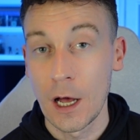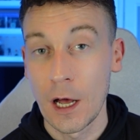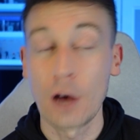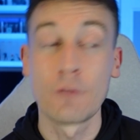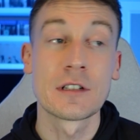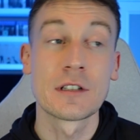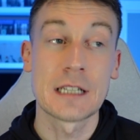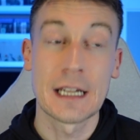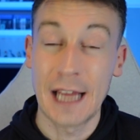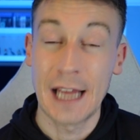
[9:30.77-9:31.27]

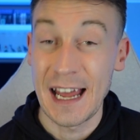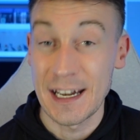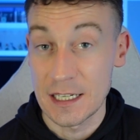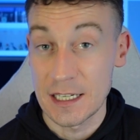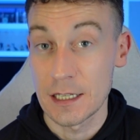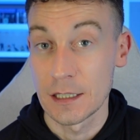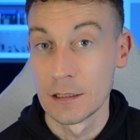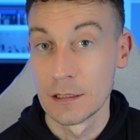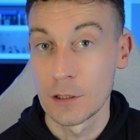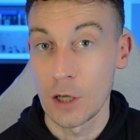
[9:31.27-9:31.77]
Obviously,
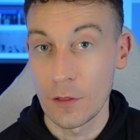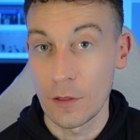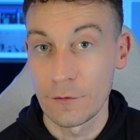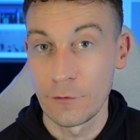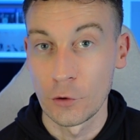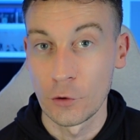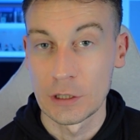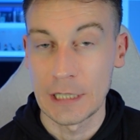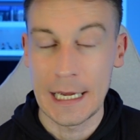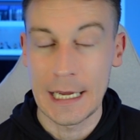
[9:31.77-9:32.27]
Ederson got the
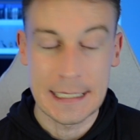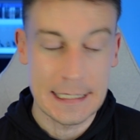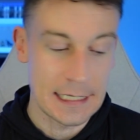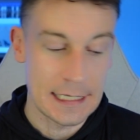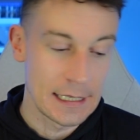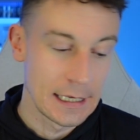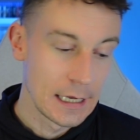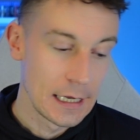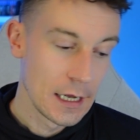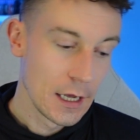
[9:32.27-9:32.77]
full
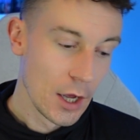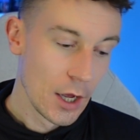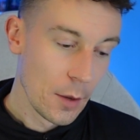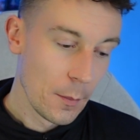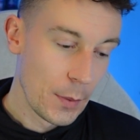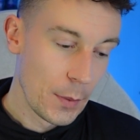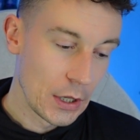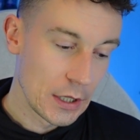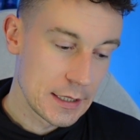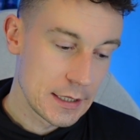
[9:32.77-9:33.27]
90.
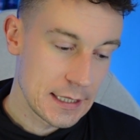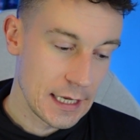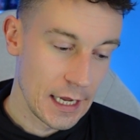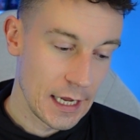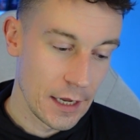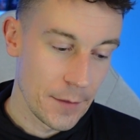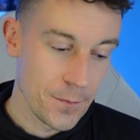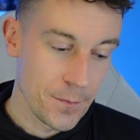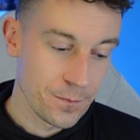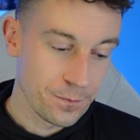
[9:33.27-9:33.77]
But
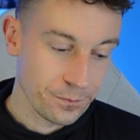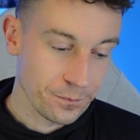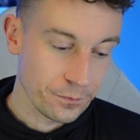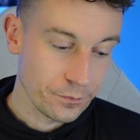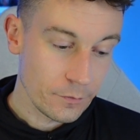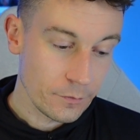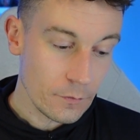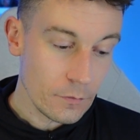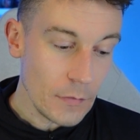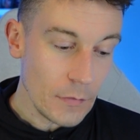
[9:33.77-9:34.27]

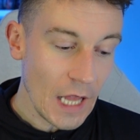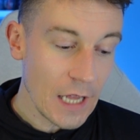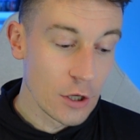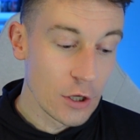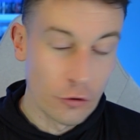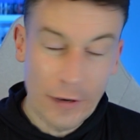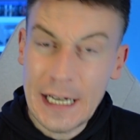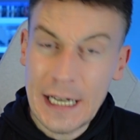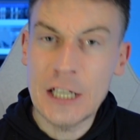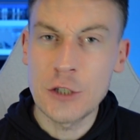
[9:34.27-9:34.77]

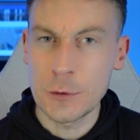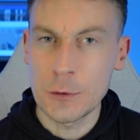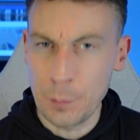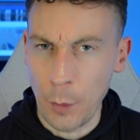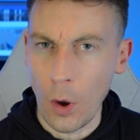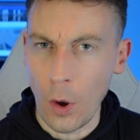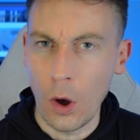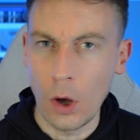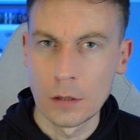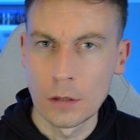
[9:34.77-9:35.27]
Grealish was
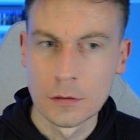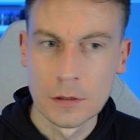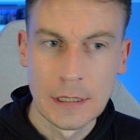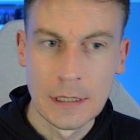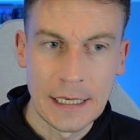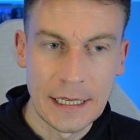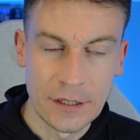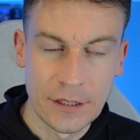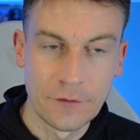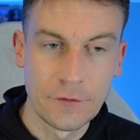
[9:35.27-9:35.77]
poor
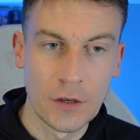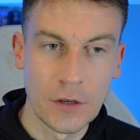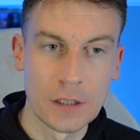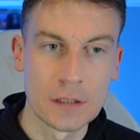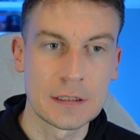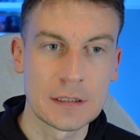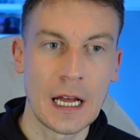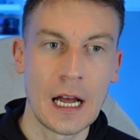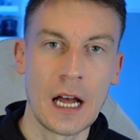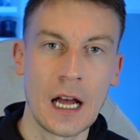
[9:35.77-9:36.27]
in the
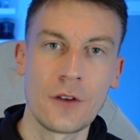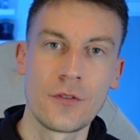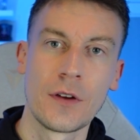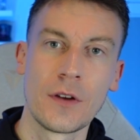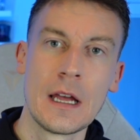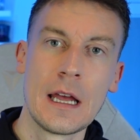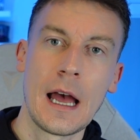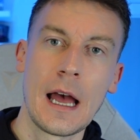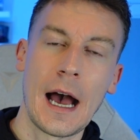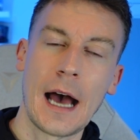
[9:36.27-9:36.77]
first half.
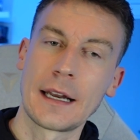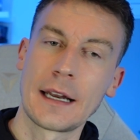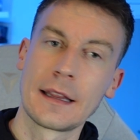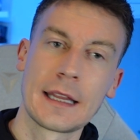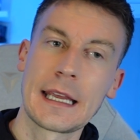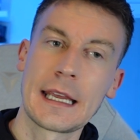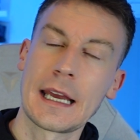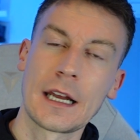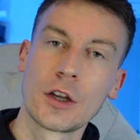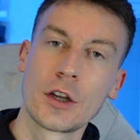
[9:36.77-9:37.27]
I didn't
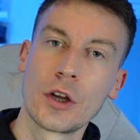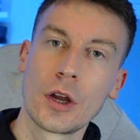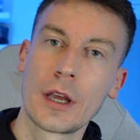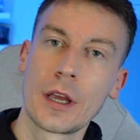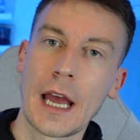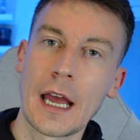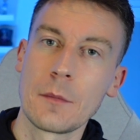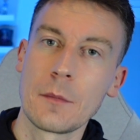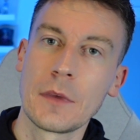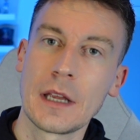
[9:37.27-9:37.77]
think he had a good
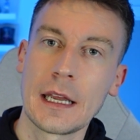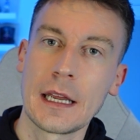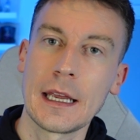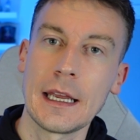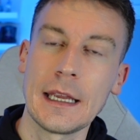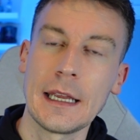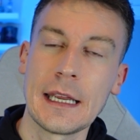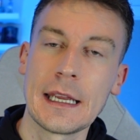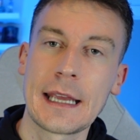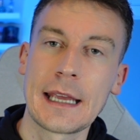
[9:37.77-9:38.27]
game.
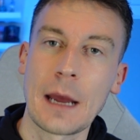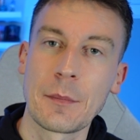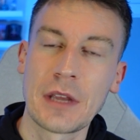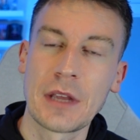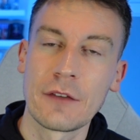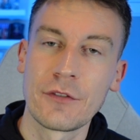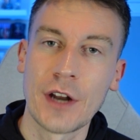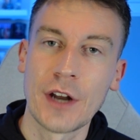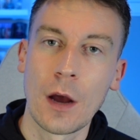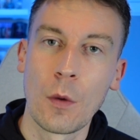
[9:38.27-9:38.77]
He kept
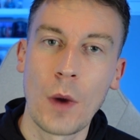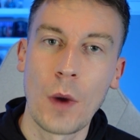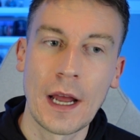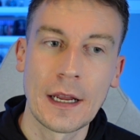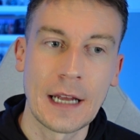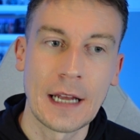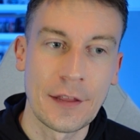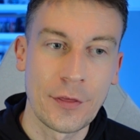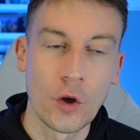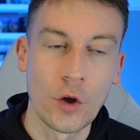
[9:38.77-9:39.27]
giving it
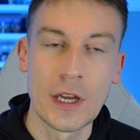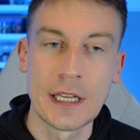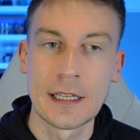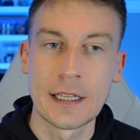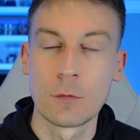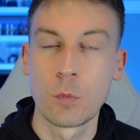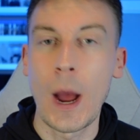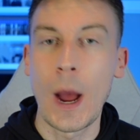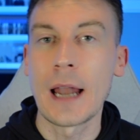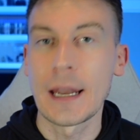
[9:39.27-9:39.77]
away. I thought he
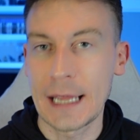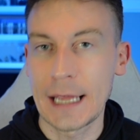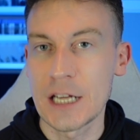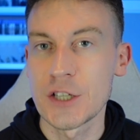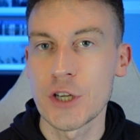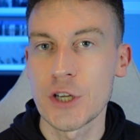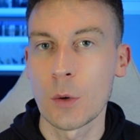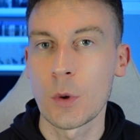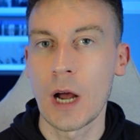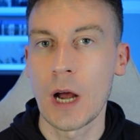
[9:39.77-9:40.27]
did well
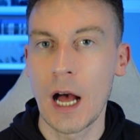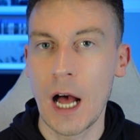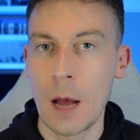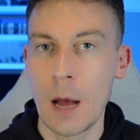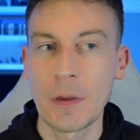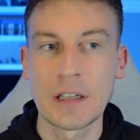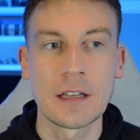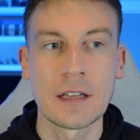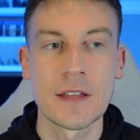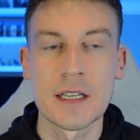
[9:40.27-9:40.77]
against
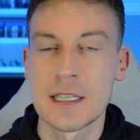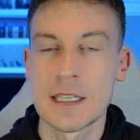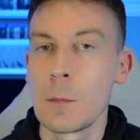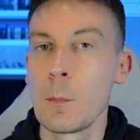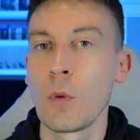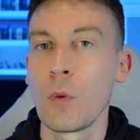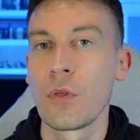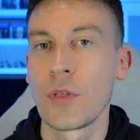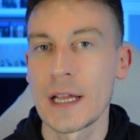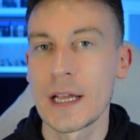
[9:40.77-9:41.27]
Yokohama, did the
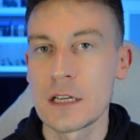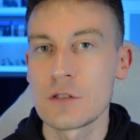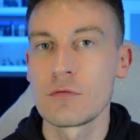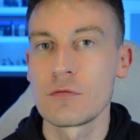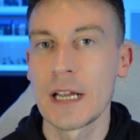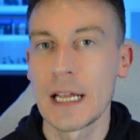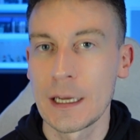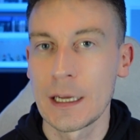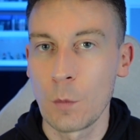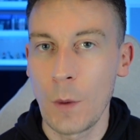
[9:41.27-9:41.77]
simple things
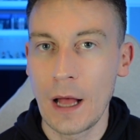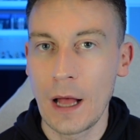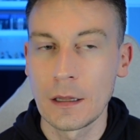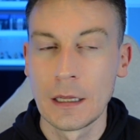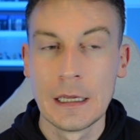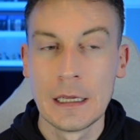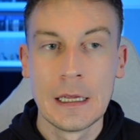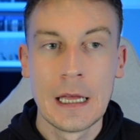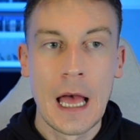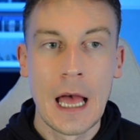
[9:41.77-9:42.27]
really well.
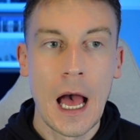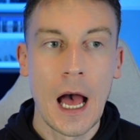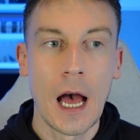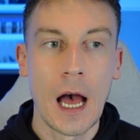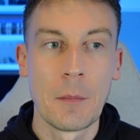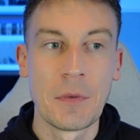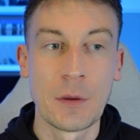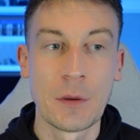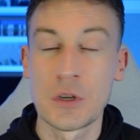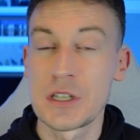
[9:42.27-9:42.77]

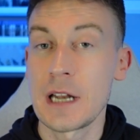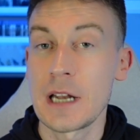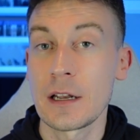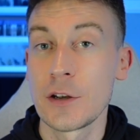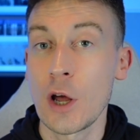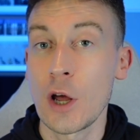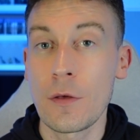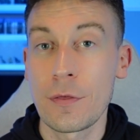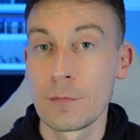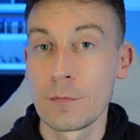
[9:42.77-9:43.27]
And it was
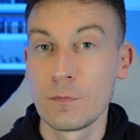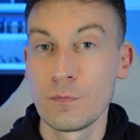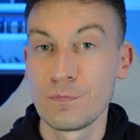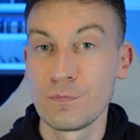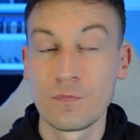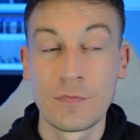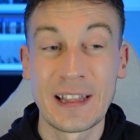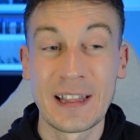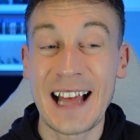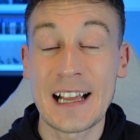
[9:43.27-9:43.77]
no
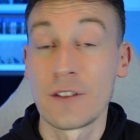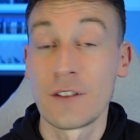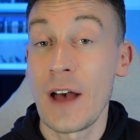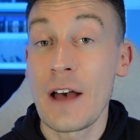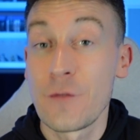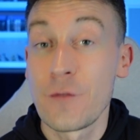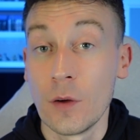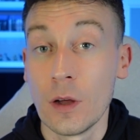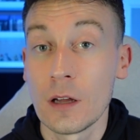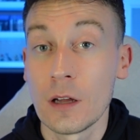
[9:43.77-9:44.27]
lack of
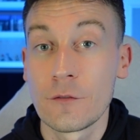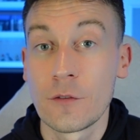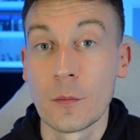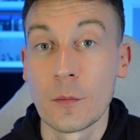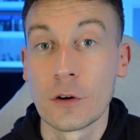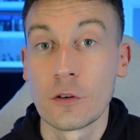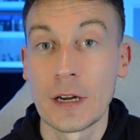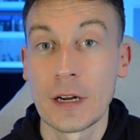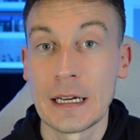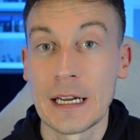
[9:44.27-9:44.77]
effort
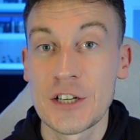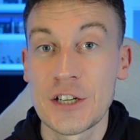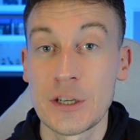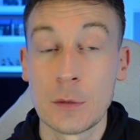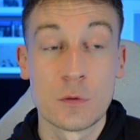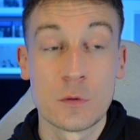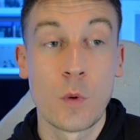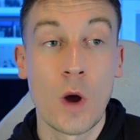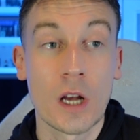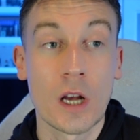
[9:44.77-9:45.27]
from Grealish. He
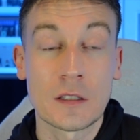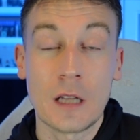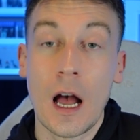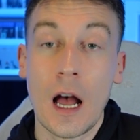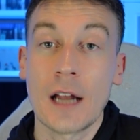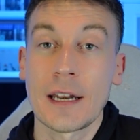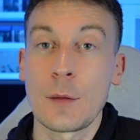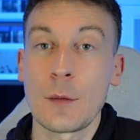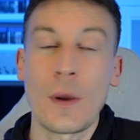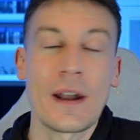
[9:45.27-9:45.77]
was worked
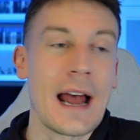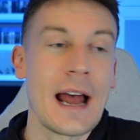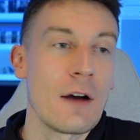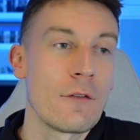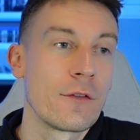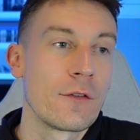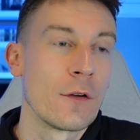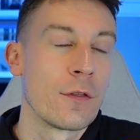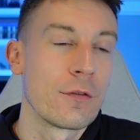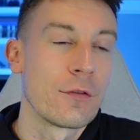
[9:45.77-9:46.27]
hard. He went out
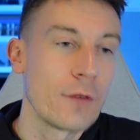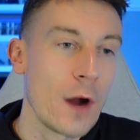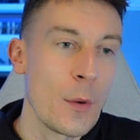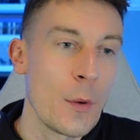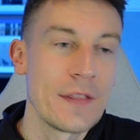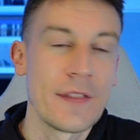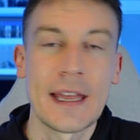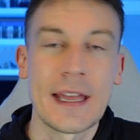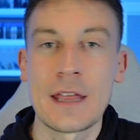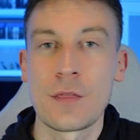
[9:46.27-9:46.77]
for a
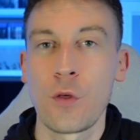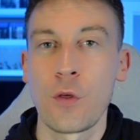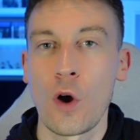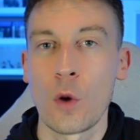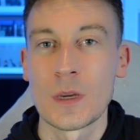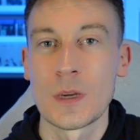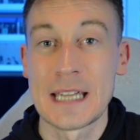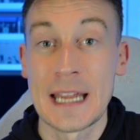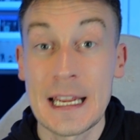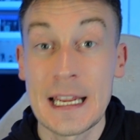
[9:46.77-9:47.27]
throw-in that he thought
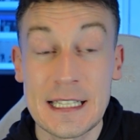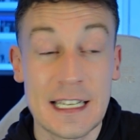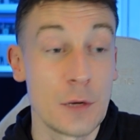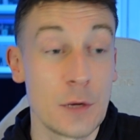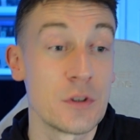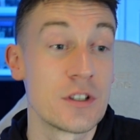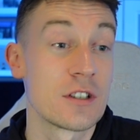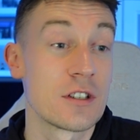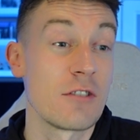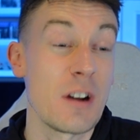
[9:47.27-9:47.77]
was his, and he
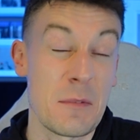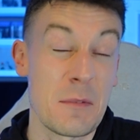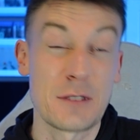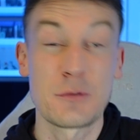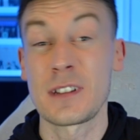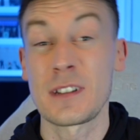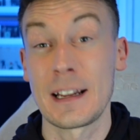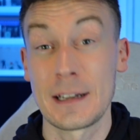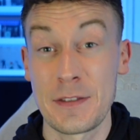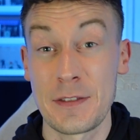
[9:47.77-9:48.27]
was screaming. He
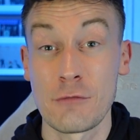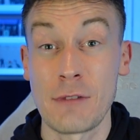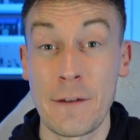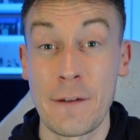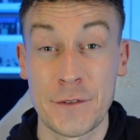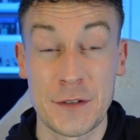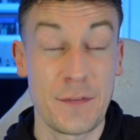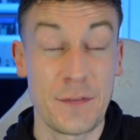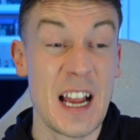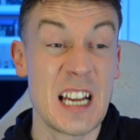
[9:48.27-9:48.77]
was in the
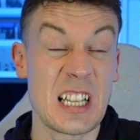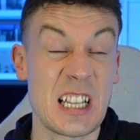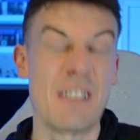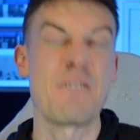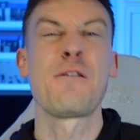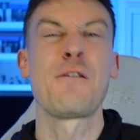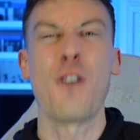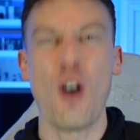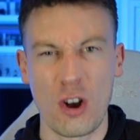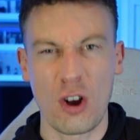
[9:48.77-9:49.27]
ref's face like,
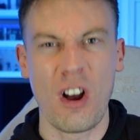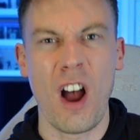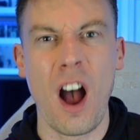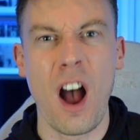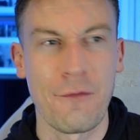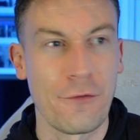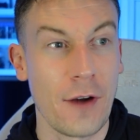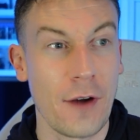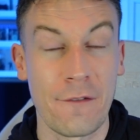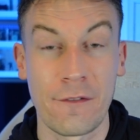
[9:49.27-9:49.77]
fuck
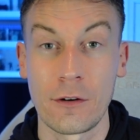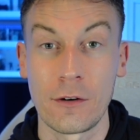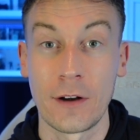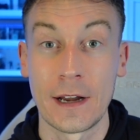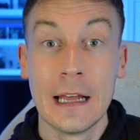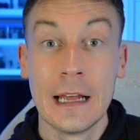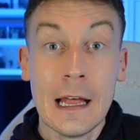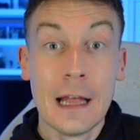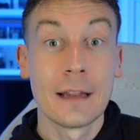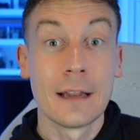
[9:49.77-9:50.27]
off,
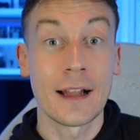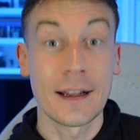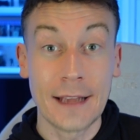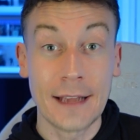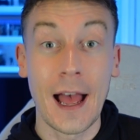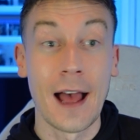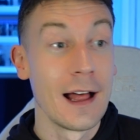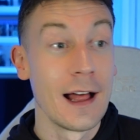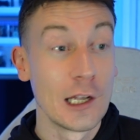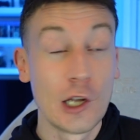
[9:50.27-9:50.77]
referee. Like,
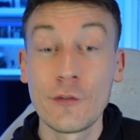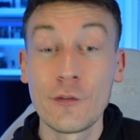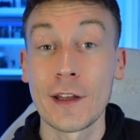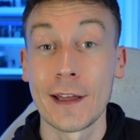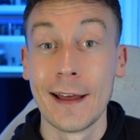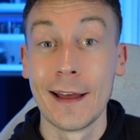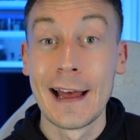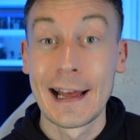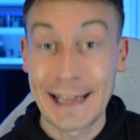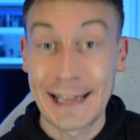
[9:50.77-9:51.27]
yeah, love
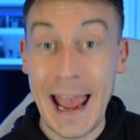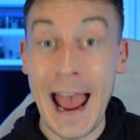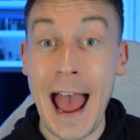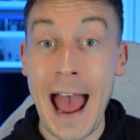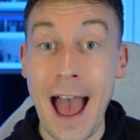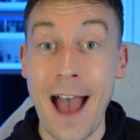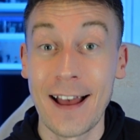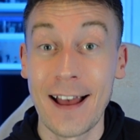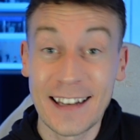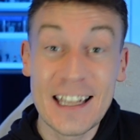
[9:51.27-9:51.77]
it.
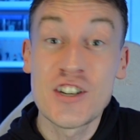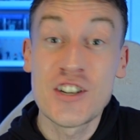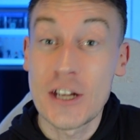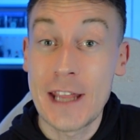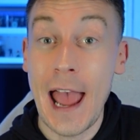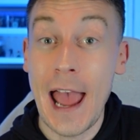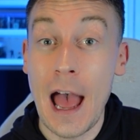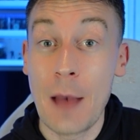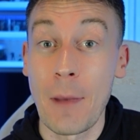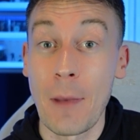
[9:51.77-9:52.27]
Care. At least you
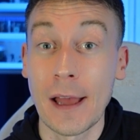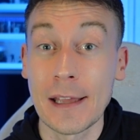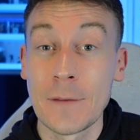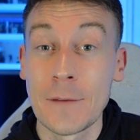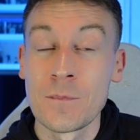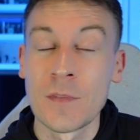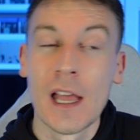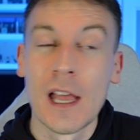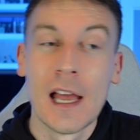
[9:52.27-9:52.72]
care, mate.